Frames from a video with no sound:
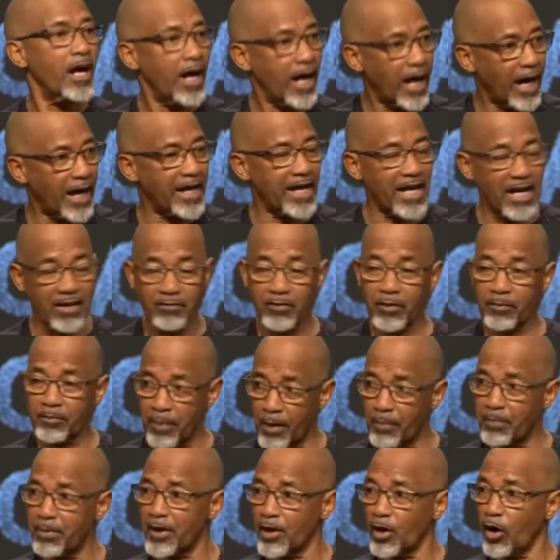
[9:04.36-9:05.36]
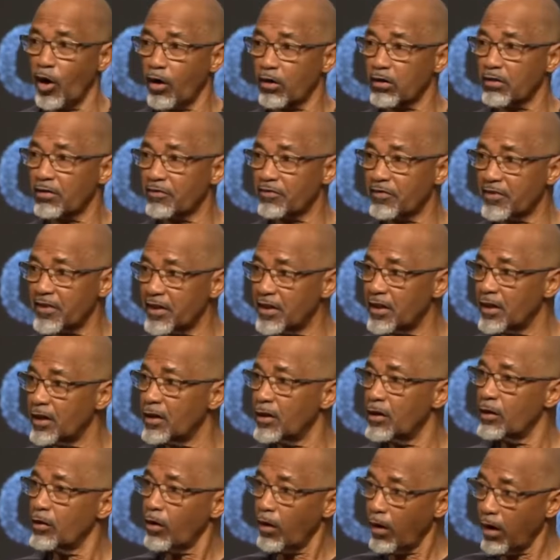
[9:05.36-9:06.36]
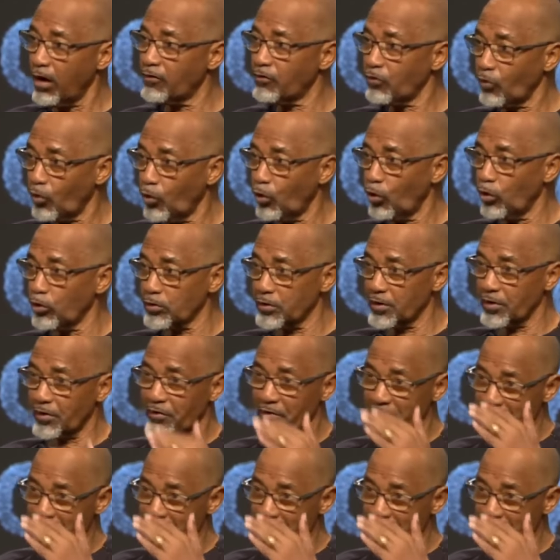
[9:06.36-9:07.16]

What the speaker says: I have a bibliography of all the